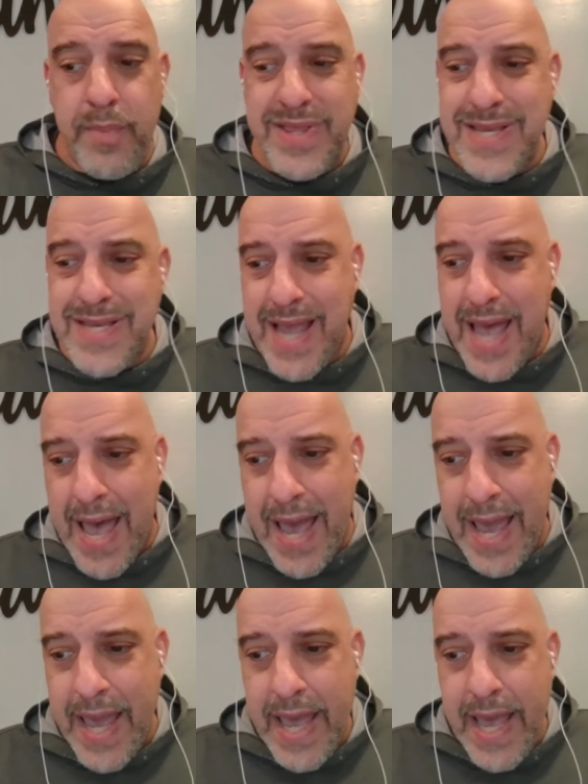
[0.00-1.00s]
but this
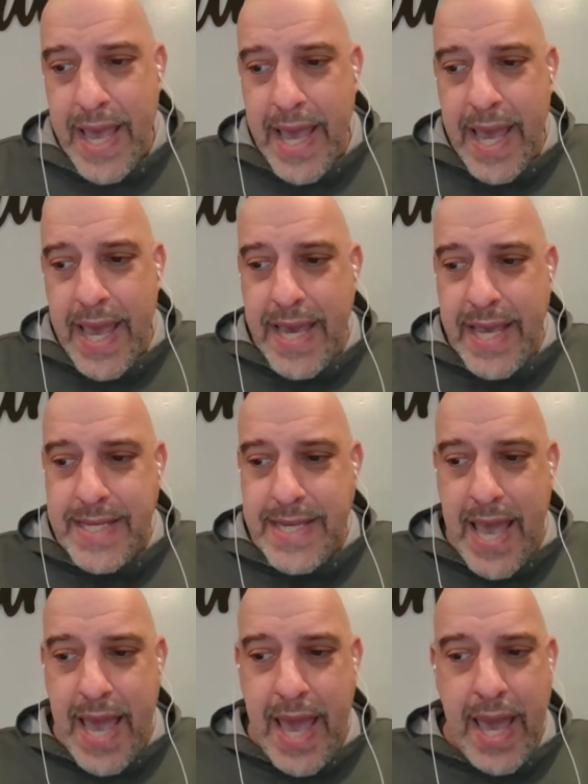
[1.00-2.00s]
guy is
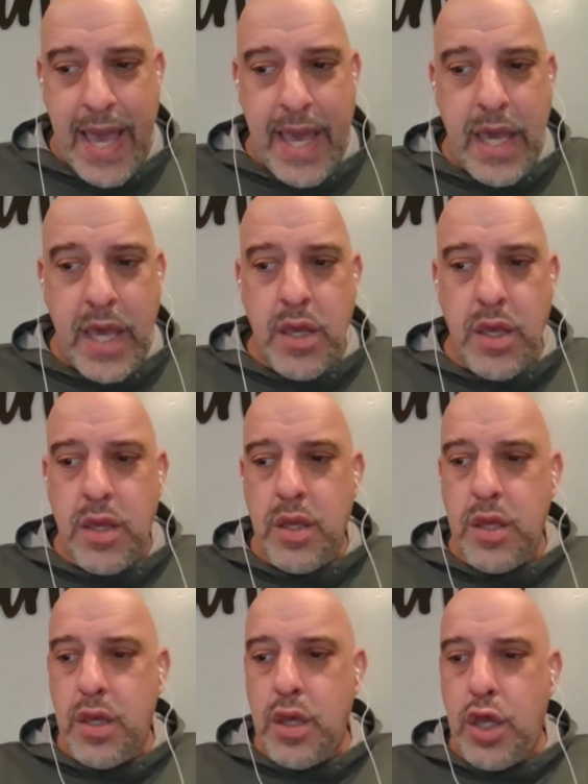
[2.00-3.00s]
a,
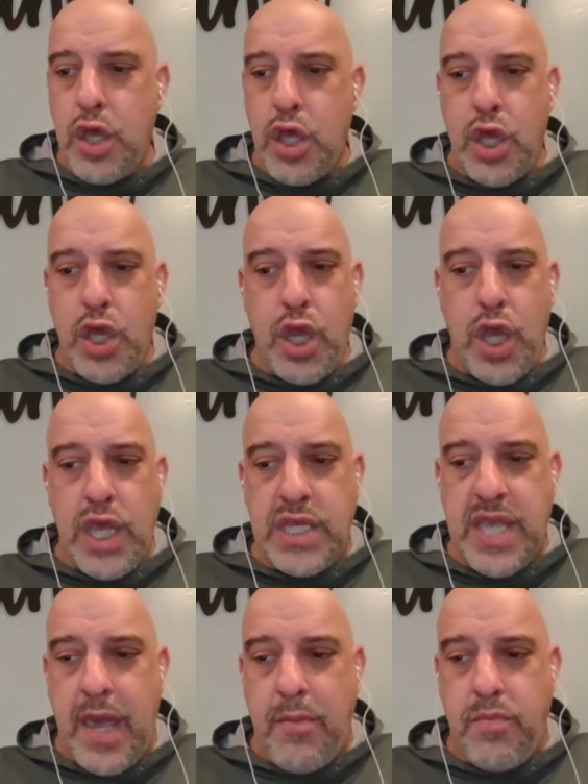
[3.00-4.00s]

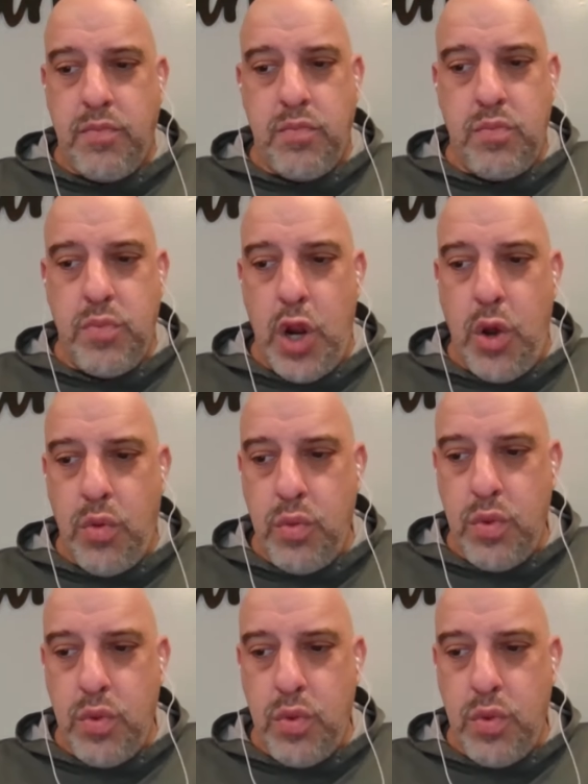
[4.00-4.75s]
is a, you know,